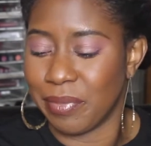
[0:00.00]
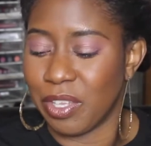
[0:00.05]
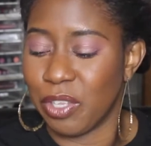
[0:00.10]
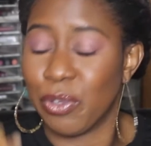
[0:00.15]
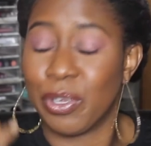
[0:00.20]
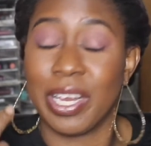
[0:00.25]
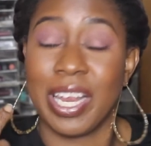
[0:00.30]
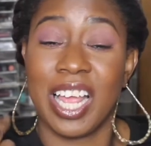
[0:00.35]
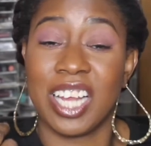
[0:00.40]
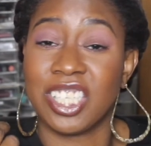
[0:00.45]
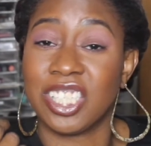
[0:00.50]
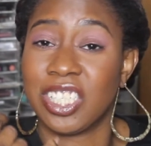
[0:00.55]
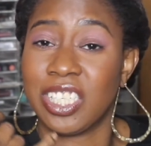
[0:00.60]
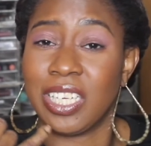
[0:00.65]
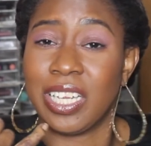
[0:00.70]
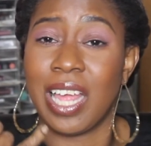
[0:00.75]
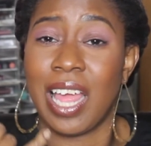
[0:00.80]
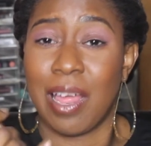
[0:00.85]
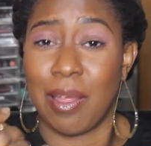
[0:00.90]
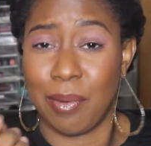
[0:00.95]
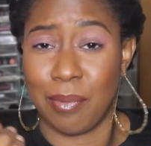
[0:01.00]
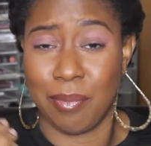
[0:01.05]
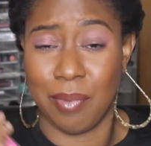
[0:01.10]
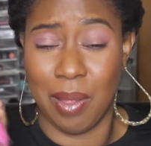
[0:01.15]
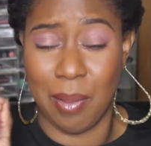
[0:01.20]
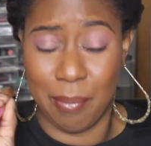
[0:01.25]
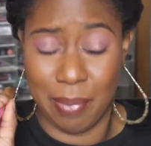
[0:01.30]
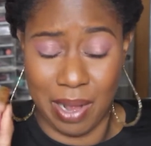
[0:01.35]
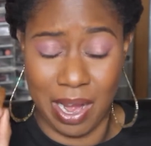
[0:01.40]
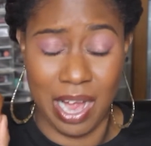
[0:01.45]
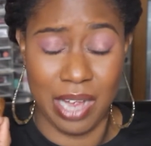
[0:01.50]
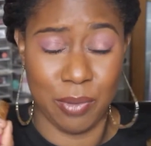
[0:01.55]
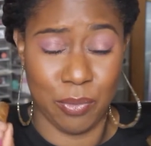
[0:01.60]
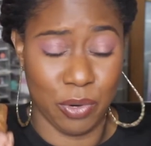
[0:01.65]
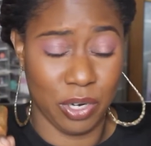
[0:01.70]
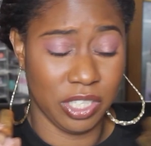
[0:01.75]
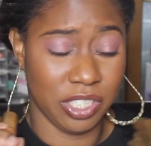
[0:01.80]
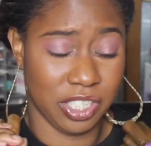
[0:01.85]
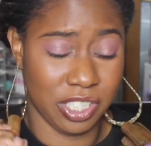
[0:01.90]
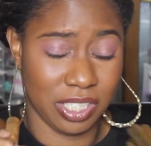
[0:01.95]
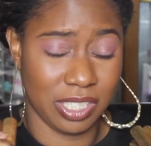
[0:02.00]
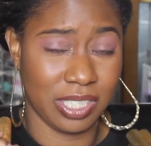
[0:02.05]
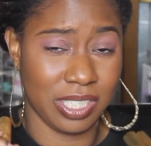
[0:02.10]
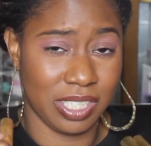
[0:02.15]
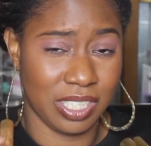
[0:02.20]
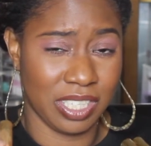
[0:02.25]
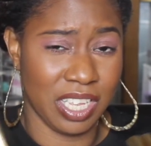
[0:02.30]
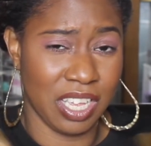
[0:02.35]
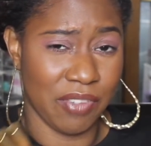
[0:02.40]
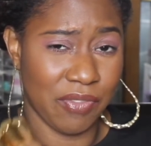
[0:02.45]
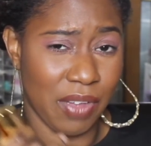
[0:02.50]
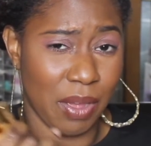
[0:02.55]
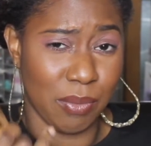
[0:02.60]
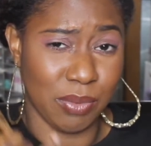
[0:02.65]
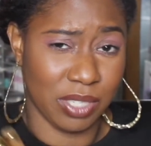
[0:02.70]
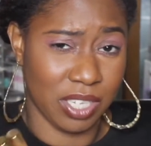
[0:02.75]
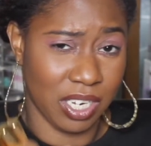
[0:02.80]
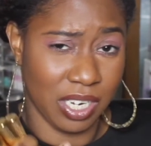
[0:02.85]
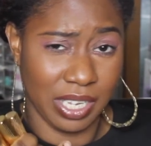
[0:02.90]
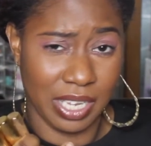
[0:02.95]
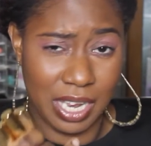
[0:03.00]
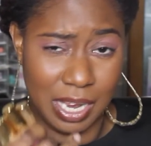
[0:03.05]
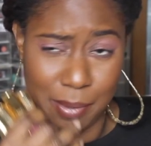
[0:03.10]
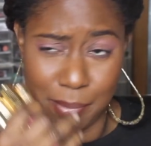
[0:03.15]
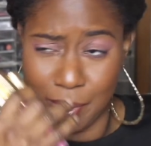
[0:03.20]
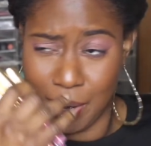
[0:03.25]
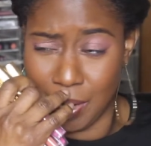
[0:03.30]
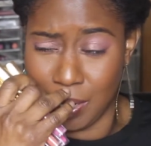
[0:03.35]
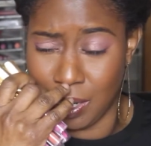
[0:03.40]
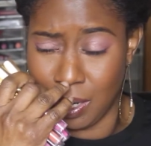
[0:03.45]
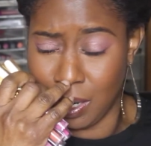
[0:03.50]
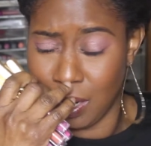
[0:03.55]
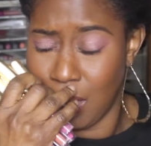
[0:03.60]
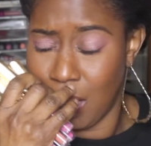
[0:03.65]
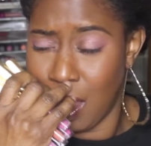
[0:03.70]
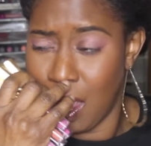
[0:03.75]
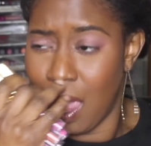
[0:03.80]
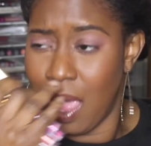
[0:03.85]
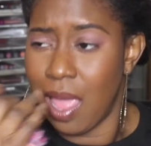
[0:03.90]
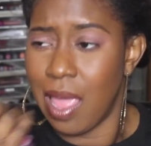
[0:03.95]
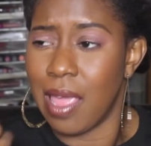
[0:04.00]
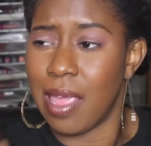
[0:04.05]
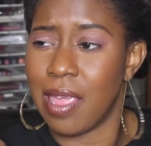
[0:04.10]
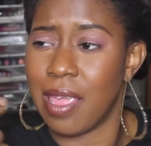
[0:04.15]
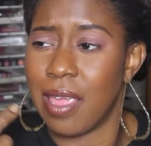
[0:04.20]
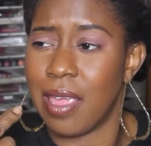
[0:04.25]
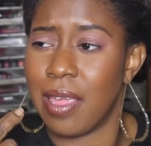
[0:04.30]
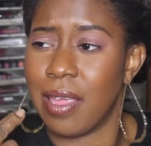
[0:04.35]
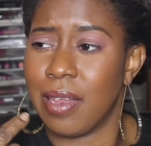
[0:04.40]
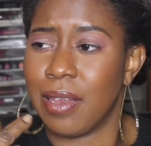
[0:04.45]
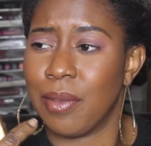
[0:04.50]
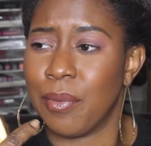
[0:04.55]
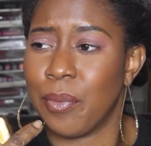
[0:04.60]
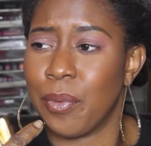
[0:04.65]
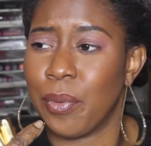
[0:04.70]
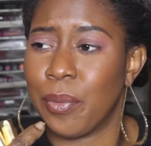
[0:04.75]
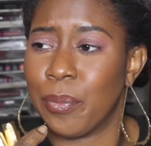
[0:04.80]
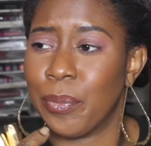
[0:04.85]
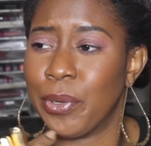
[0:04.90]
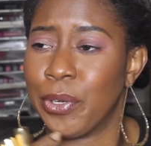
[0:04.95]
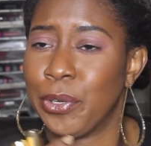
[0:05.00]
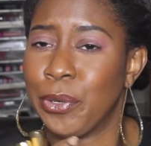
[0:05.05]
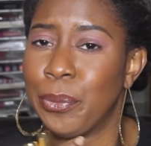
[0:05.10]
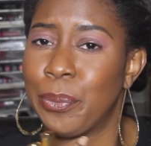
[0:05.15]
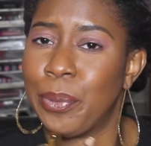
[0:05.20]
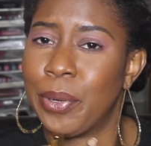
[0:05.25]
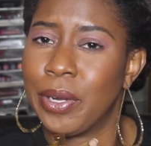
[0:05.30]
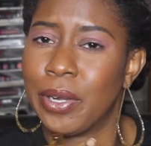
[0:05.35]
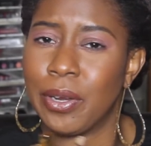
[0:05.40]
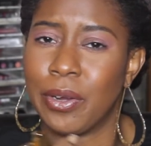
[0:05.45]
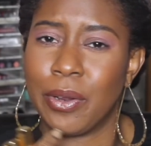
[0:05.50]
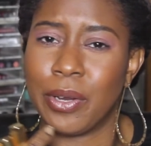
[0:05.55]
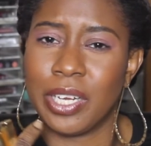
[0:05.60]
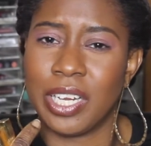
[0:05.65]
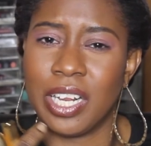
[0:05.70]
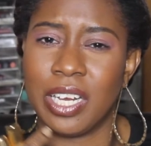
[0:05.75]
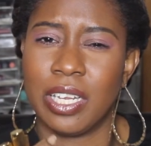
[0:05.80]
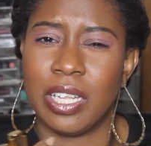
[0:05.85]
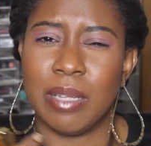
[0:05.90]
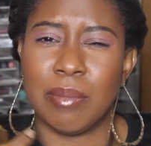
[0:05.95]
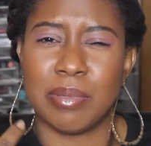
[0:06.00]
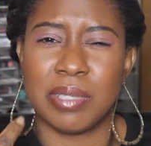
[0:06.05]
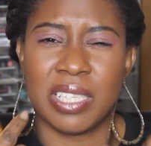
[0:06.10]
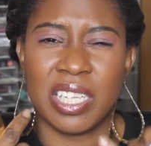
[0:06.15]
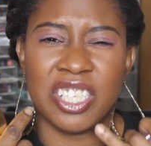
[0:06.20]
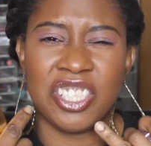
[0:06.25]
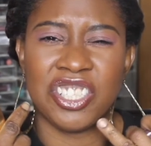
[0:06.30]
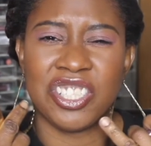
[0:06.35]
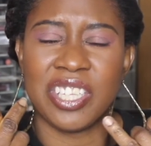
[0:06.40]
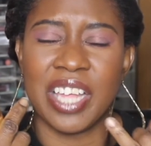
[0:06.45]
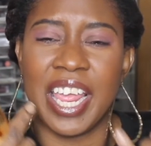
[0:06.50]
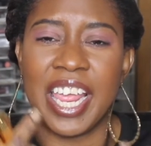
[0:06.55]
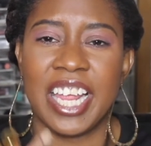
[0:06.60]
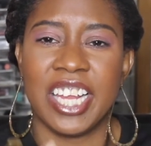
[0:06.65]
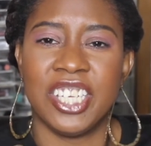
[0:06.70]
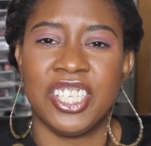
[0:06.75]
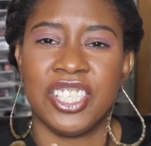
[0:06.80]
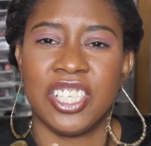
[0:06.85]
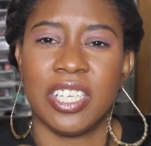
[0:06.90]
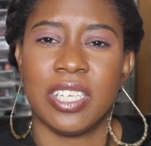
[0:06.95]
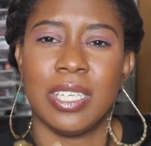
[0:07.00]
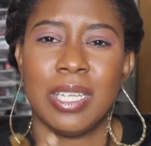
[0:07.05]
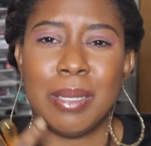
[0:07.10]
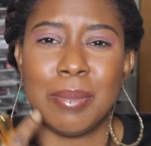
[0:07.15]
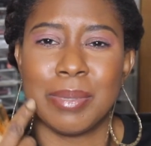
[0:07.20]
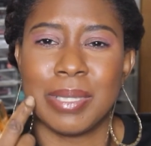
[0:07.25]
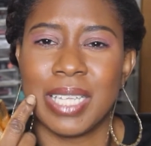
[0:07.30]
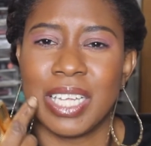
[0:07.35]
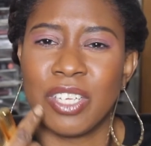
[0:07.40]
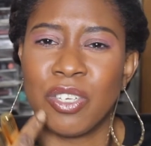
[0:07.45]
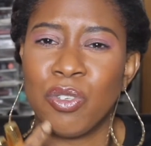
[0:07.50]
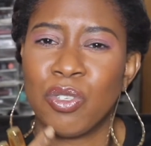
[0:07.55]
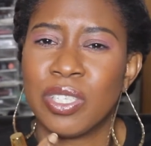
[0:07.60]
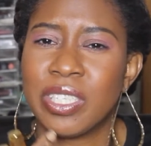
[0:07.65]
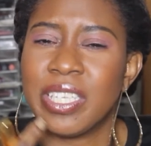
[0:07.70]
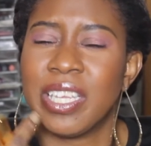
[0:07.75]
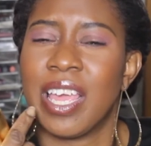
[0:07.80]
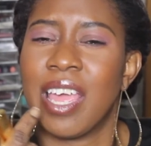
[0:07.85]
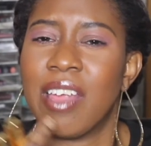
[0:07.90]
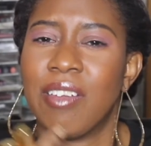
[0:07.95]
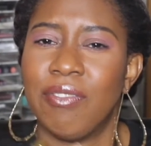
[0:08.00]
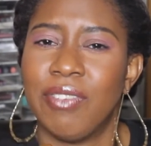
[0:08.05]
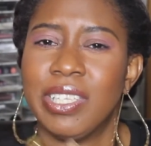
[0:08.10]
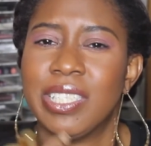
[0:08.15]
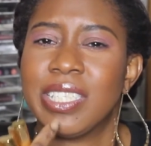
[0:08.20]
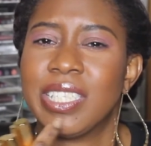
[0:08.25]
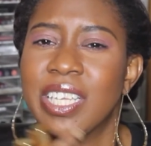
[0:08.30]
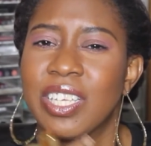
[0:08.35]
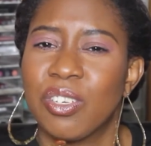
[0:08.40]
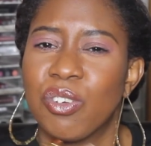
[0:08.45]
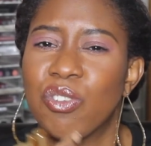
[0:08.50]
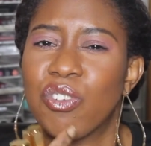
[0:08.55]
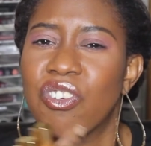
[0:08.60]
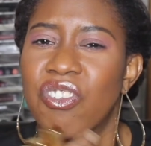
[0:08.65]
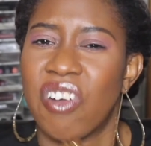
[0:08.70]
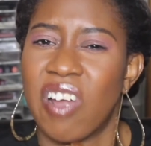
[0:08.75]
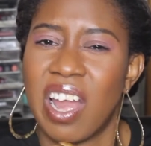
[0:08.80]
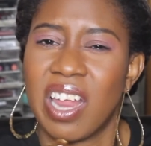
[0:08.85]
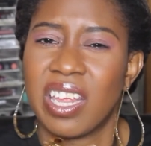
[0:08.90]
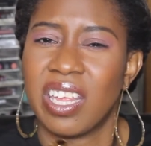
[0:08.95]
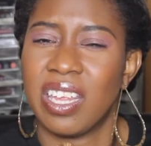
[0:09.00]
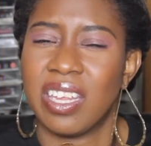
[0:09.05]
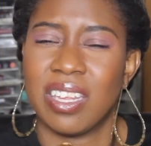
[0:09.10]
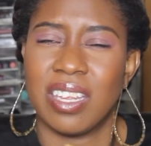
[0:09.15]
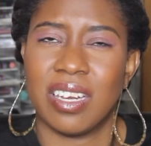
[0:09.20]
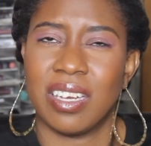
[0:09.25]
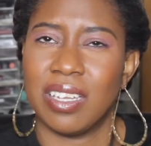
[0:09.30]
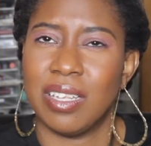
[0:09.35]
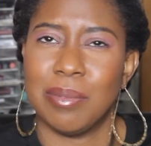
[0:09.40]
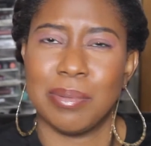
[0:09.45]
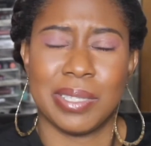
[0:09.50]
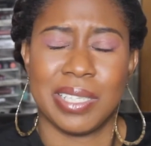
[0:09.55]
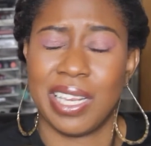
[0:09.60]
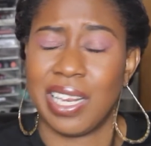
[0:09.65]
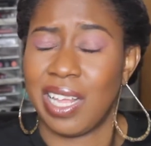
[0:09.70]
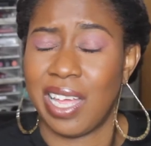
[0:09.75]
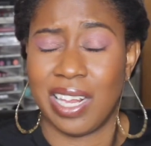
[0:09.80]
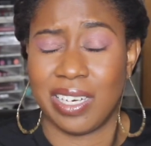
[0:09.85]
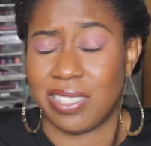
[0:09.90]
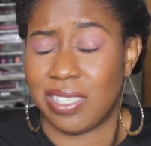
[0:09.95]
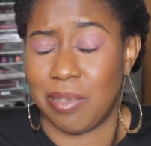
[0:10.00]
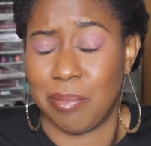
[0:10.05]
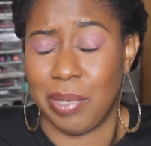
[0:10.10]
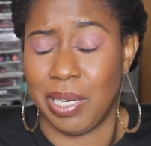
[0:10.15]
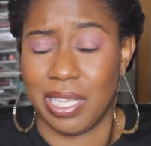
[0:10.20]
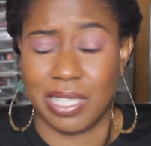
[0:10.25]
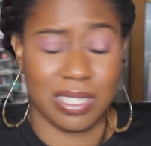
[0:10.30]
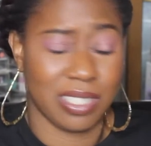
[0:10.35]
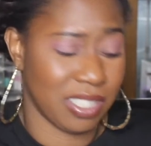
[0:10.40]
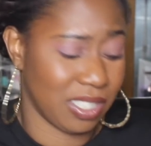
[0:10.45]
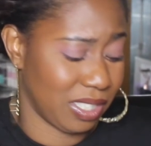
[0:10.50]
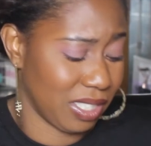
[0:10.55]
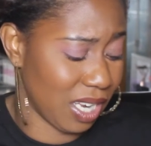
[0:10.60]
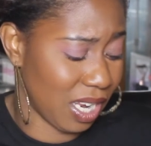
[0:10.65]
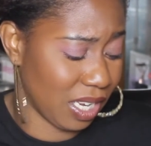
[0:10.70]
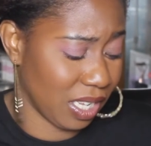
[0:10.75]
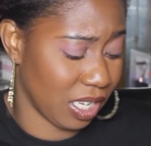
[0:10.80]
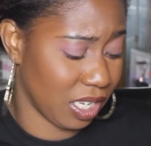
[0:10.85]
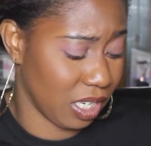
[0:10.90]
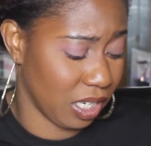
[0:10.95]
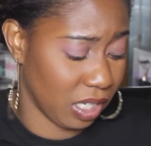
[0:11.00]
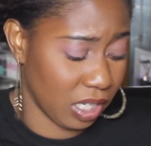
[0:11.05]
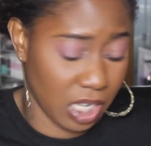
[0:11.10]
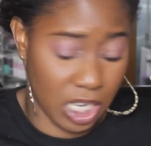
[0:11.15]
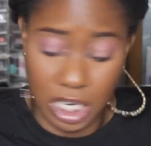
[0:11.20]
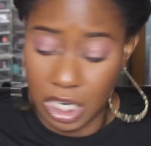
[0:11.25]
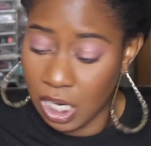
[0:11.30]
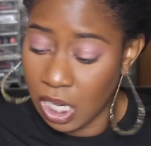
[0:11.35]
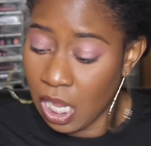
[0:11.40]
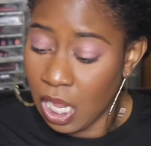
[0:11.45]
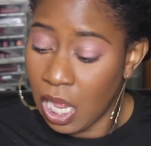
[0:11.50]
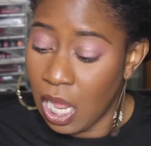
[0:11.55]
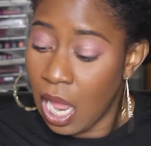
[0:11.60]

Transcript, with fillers: You can actually, I applied one just to see if I was going to keep any. And when you put it on your lips, they just age your lips. Like, you see every single crack in your lips. And that, to me, that's just not a good look.